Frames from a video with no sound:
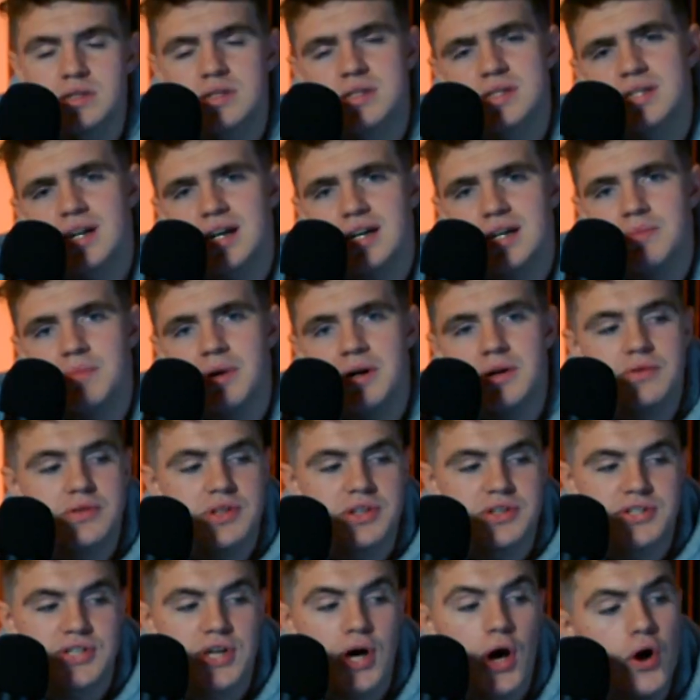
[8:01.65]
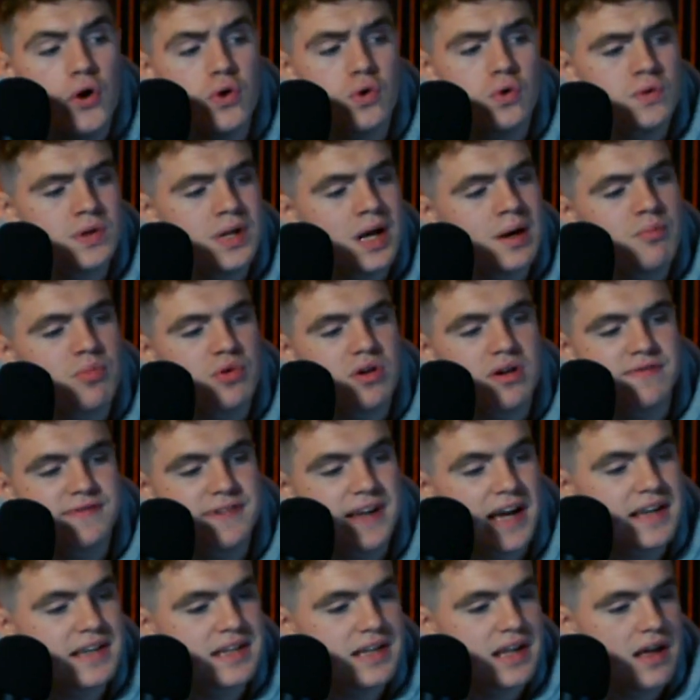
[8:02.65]
Let's talk about the total number of
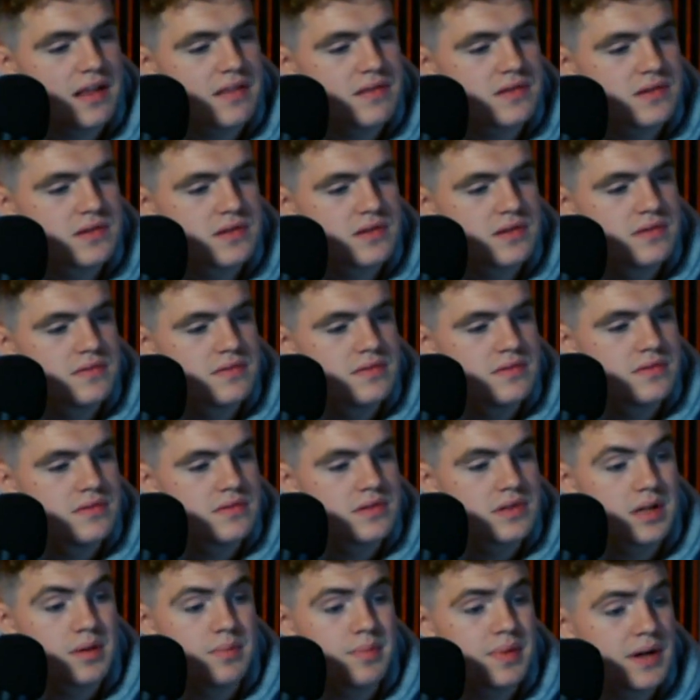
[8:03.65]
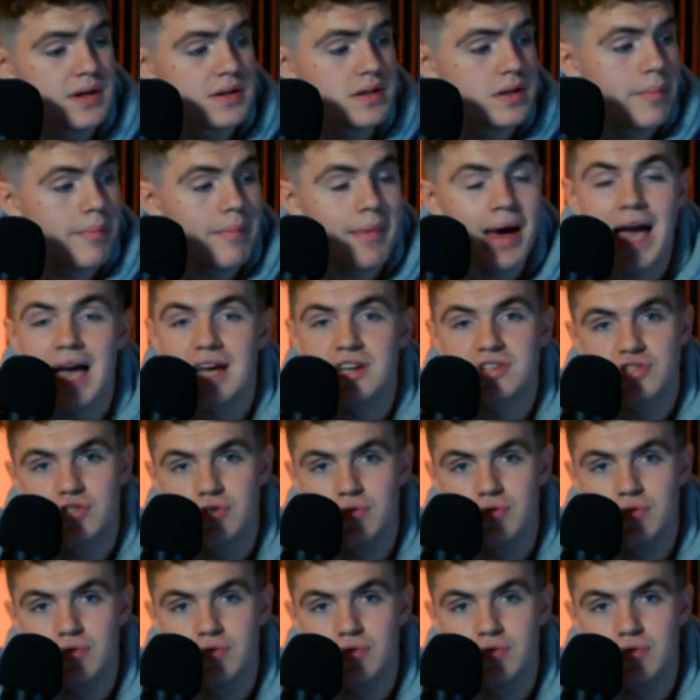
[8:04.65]
gun deaths compared to mass